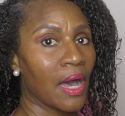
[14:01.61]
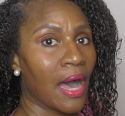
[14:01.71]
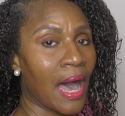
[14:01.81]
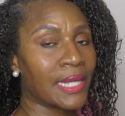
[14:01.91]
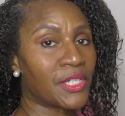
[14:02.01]

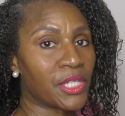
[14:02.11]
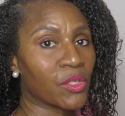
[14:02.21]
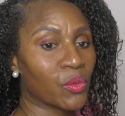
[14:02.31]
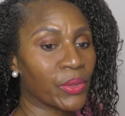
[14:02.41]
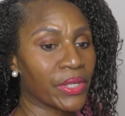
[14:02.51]
I deal
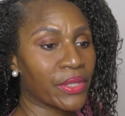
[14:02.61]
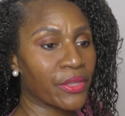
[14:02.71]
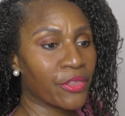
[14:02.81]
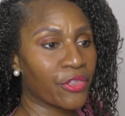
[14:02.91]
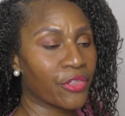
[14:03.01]

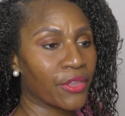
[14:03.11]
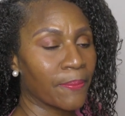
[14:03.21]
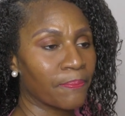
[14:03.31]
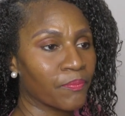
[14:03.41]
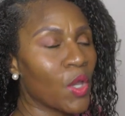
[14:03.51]
with,
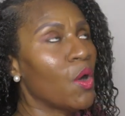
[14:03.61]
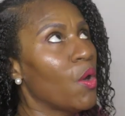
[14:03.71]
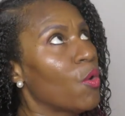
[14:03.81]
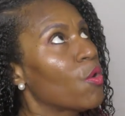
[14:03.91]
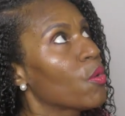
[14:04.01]

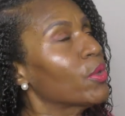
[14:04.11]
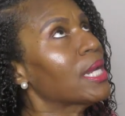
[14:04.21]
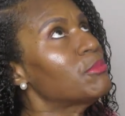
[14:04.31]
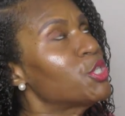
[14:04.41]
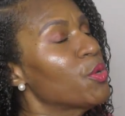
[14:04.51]
or what I'm
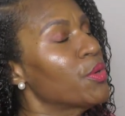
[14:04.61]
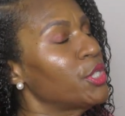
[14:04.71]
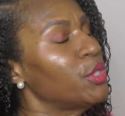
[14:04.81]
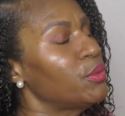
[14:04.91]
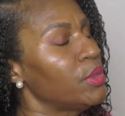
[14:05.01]
showing
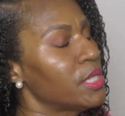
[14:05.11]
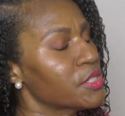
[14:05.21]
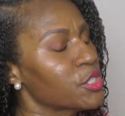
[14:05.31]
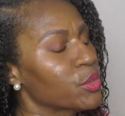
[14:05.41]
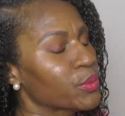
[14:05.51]
you
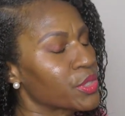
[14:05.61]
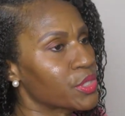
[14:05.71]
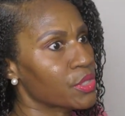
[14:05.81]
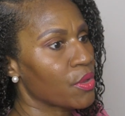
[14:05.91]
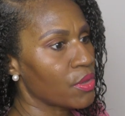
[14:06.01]
is the
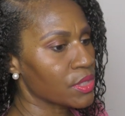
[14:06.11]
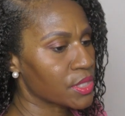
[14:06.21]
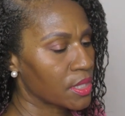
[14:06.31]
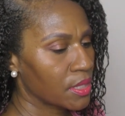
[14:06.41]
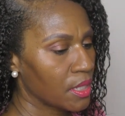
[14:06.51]

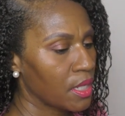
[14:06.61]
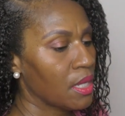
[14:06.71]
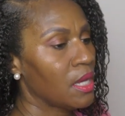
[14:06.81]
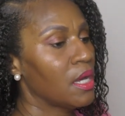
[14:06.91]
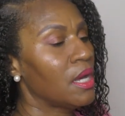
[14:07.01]
result
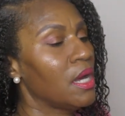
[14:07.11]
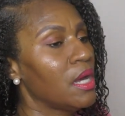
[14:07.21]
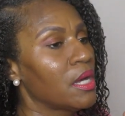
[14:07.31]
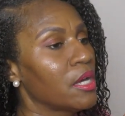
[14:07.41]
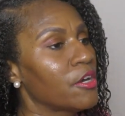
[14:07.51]

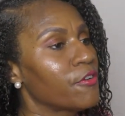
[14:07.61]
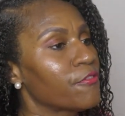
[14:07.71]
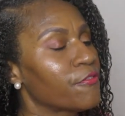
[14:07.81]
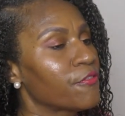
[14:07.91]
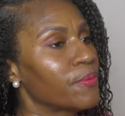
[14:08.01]

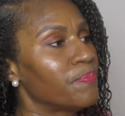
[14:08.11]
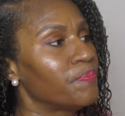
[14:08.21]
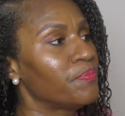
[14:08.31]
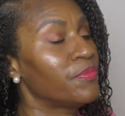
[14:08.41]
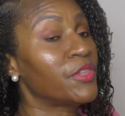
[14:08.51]
of
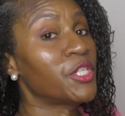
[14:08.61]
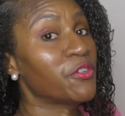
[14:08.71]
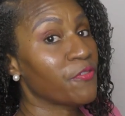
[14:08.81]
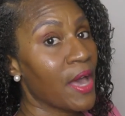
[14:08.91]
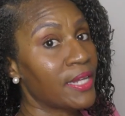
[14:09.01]
the
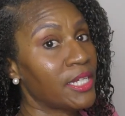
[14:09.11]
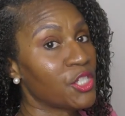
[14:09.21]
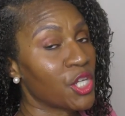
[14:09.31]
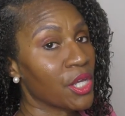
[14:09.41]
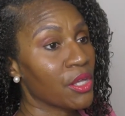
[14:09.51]
defining
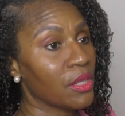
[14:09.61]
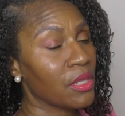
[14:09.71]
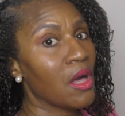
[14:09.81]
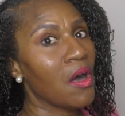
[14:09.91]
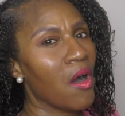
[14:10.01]
gel
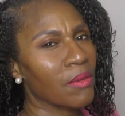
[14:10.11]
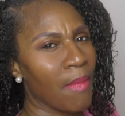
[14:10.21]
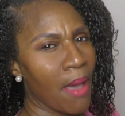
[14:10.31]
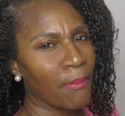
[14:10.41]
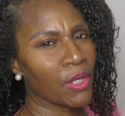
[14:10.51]
on
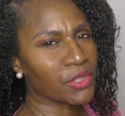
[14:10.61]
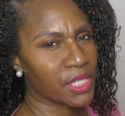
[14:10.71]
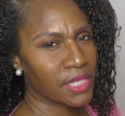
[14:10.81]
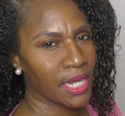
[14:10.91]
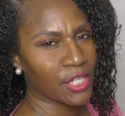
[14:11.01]
my
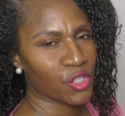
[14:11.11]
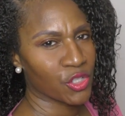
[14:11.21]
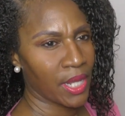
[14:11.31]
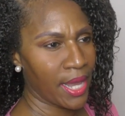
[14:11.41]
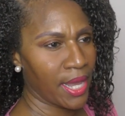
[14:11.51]
multi-textured
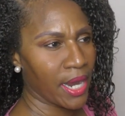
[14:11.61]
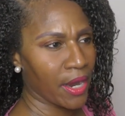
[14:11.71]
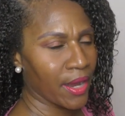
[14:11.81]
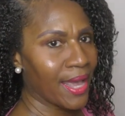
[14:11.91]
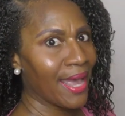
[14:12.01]

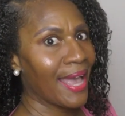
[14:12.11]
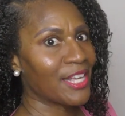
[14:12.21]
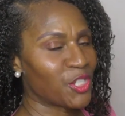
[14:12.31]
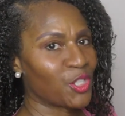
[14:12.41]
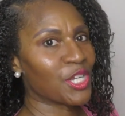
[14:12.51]
hair
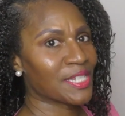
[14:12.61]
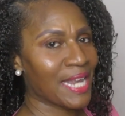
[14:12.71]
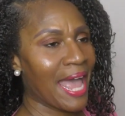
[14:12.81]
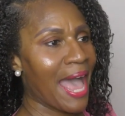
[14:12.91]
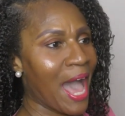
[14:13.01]
and just
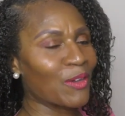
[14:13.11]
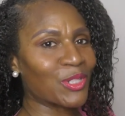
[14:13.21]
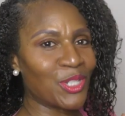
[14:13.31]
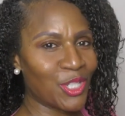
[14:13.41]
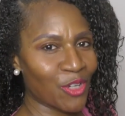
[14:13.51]
how
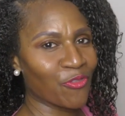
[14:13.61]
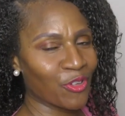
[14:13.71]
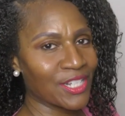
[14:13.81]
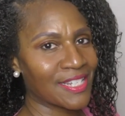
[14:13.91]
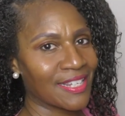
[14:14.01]

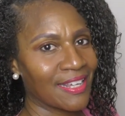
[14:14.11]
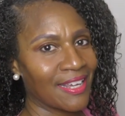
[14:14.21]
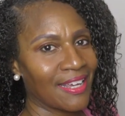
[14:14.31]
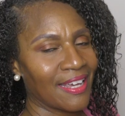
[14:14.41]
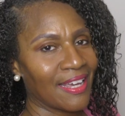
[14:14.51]
different
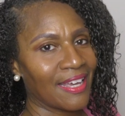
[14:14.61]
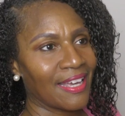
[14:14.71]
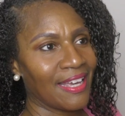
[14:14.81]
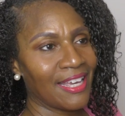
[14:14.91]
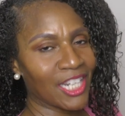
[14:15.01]

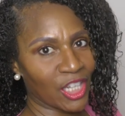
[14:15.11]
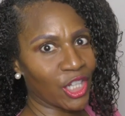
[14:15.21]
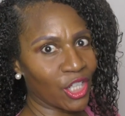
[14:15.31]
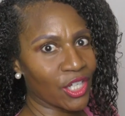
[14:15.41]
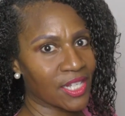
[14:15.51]
it
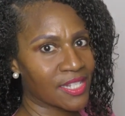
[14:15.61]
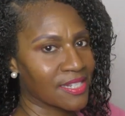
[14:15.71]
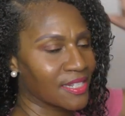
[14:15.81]
looks.